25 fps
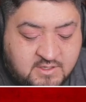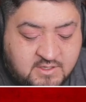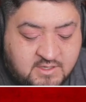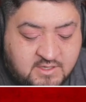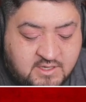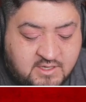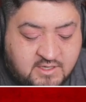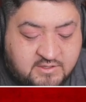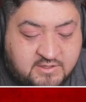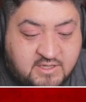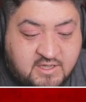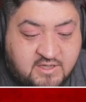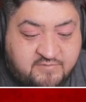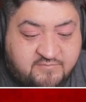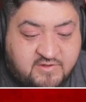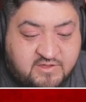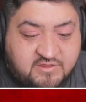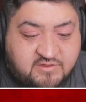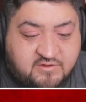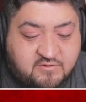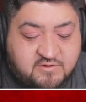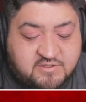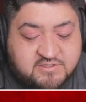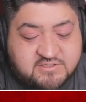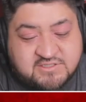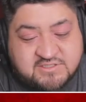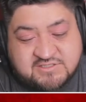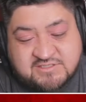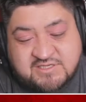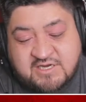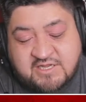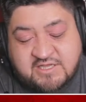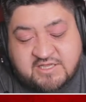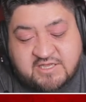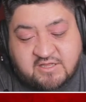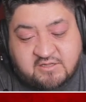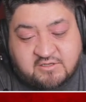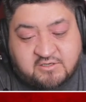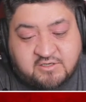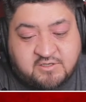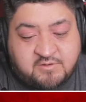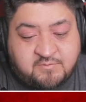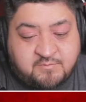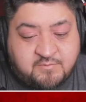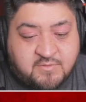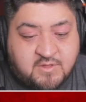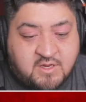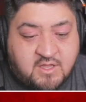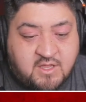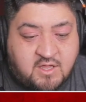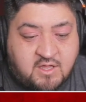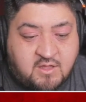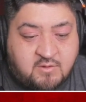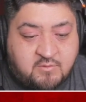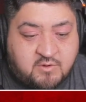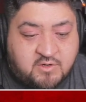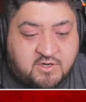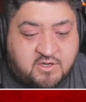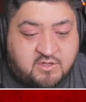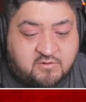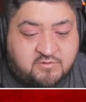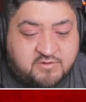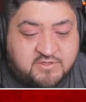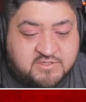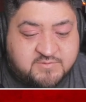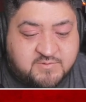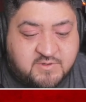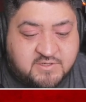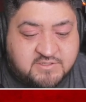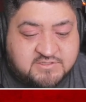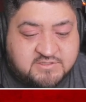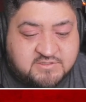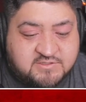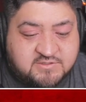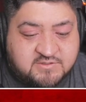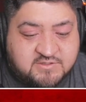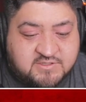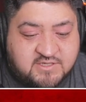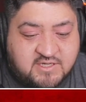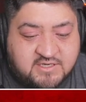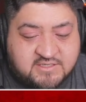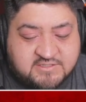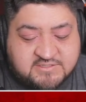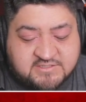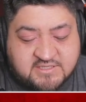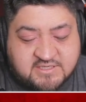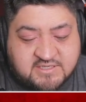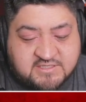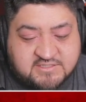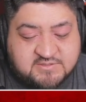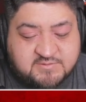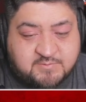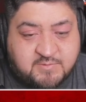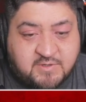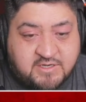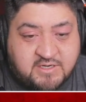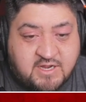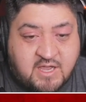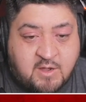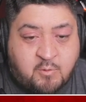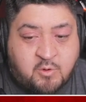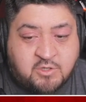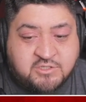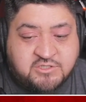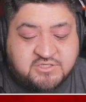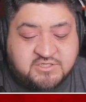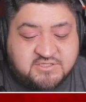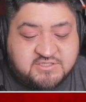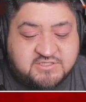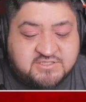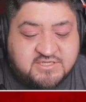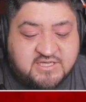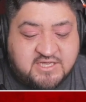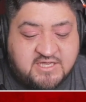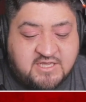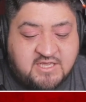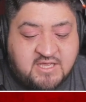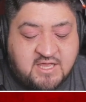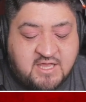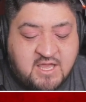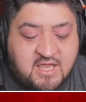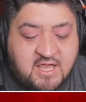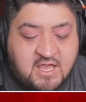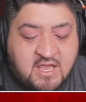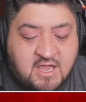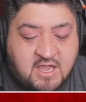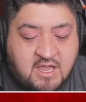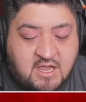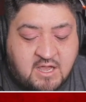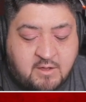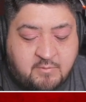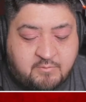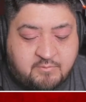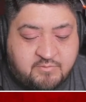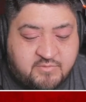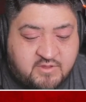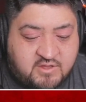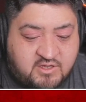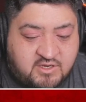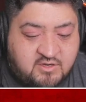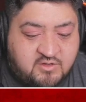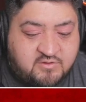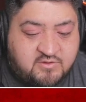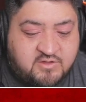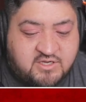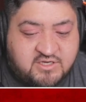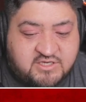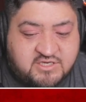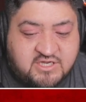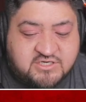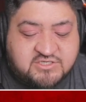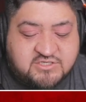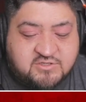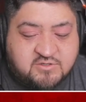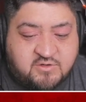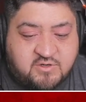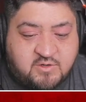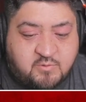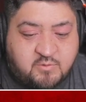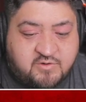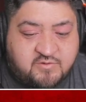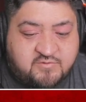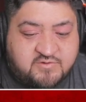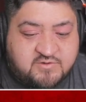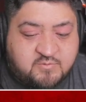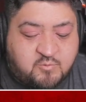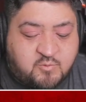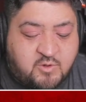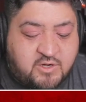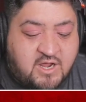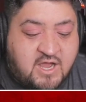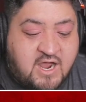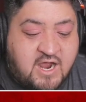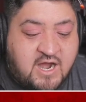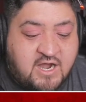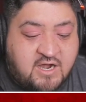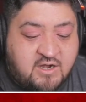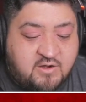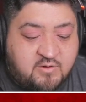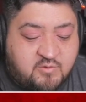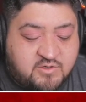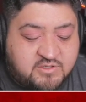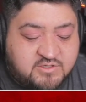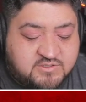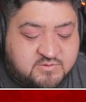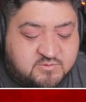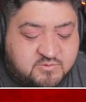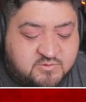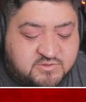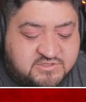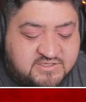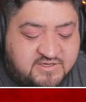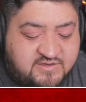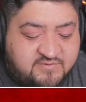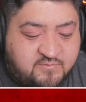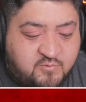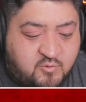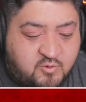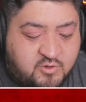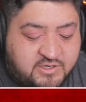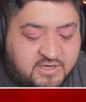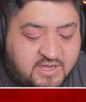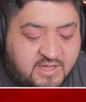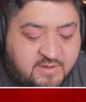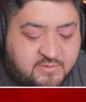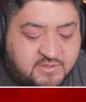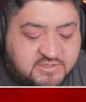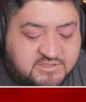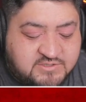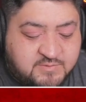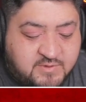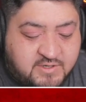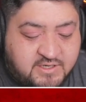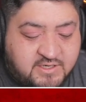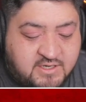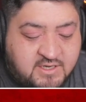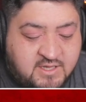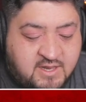And now if I throw this, it's going to kill her. I'll kill this person. Kind of sucks. But I wanted you to see, the additional. They would have went higher. It would have received more damage. But